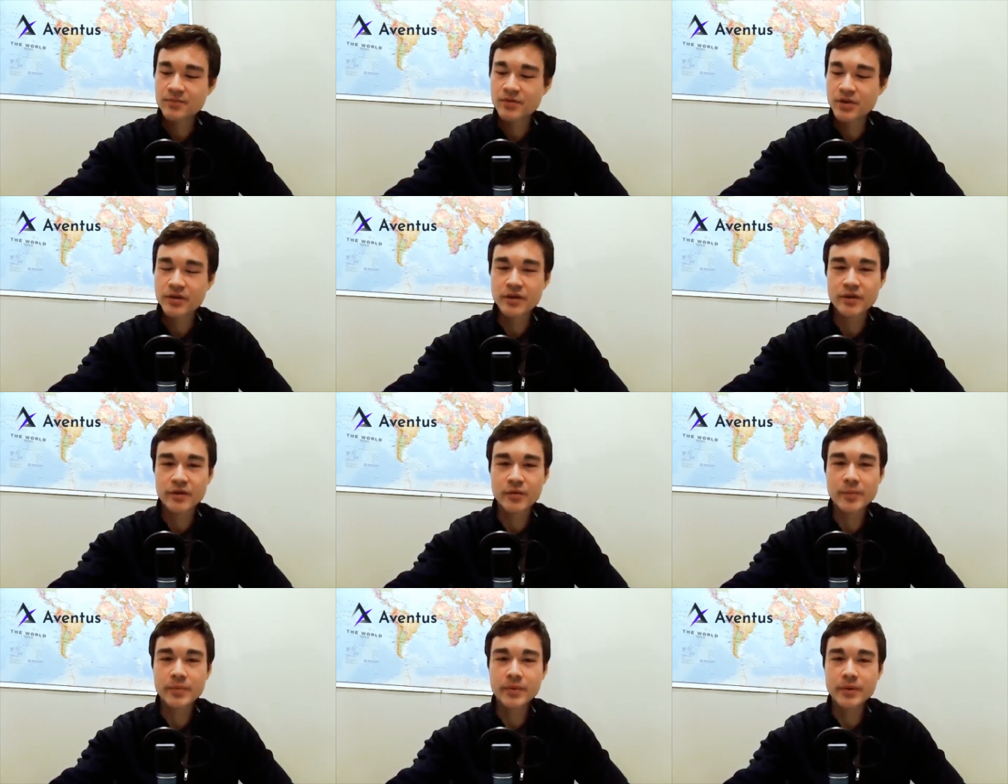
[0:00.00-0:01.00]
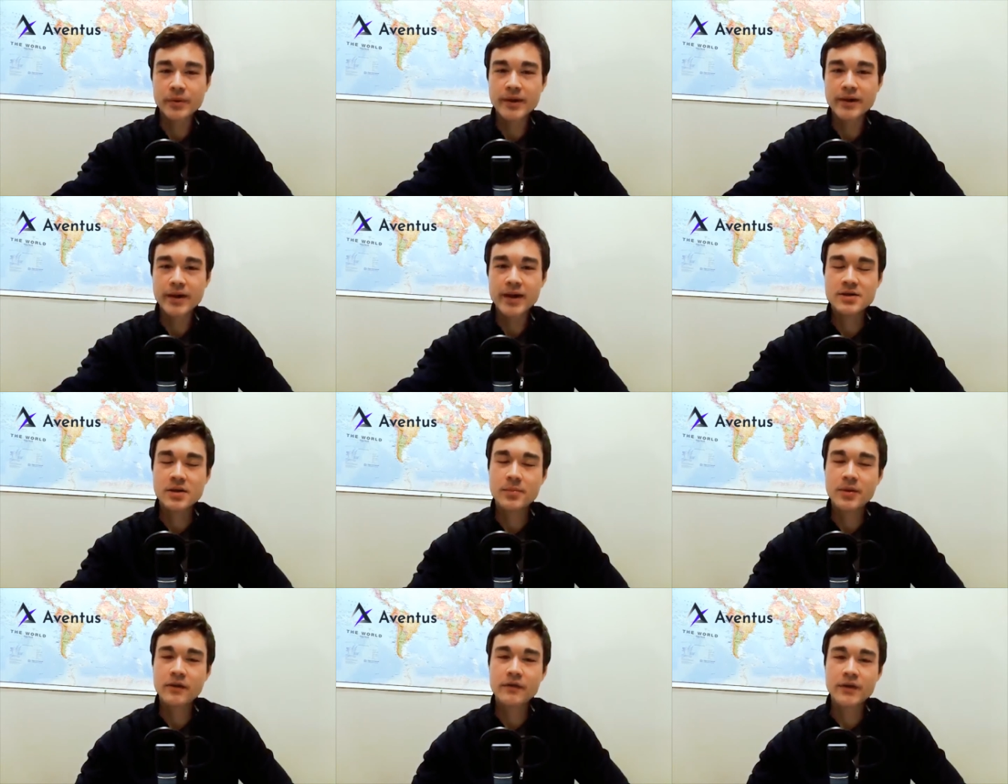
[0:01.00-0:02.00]
looked into Ripple and
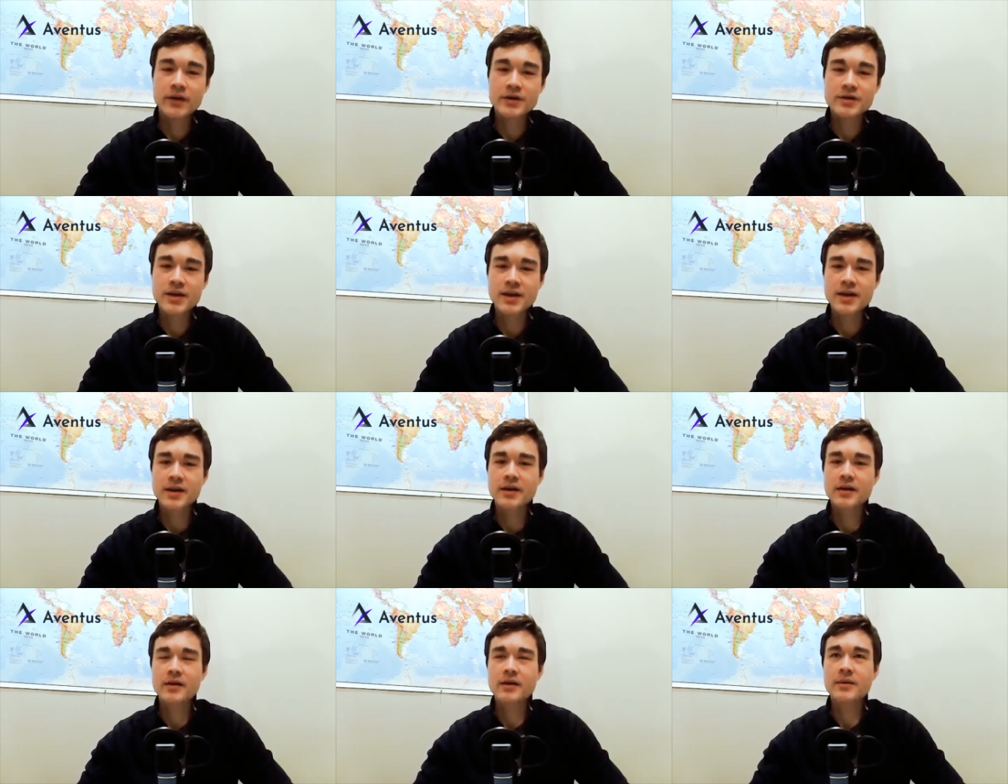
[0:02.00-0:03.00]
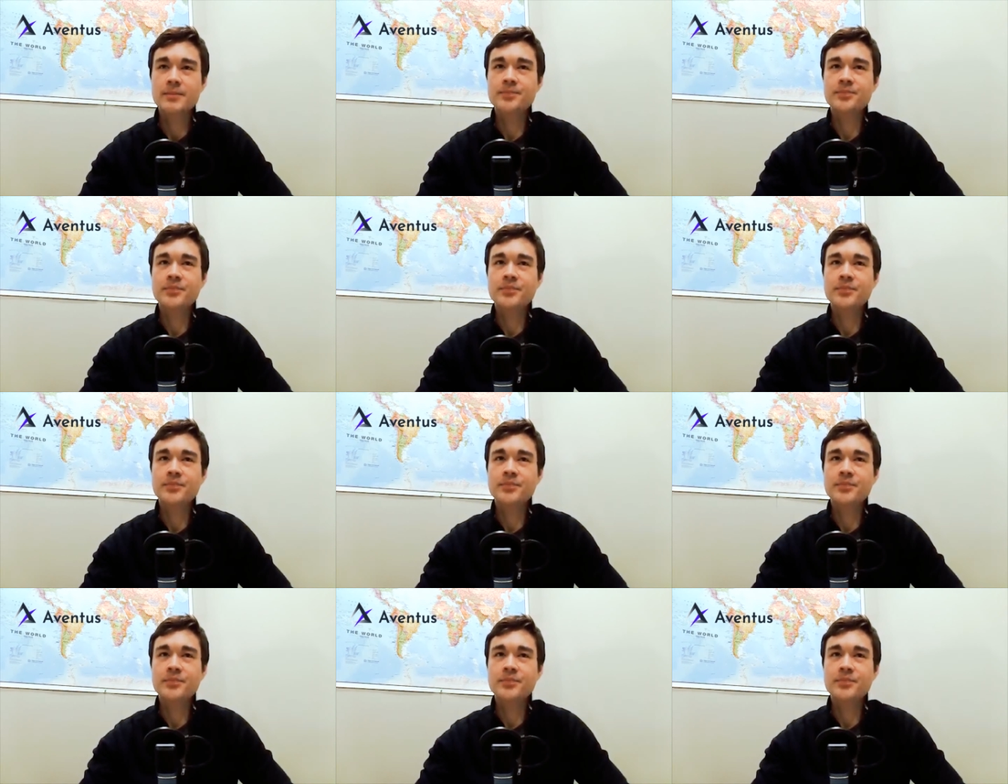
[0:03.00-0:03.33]
XRP first. And, um,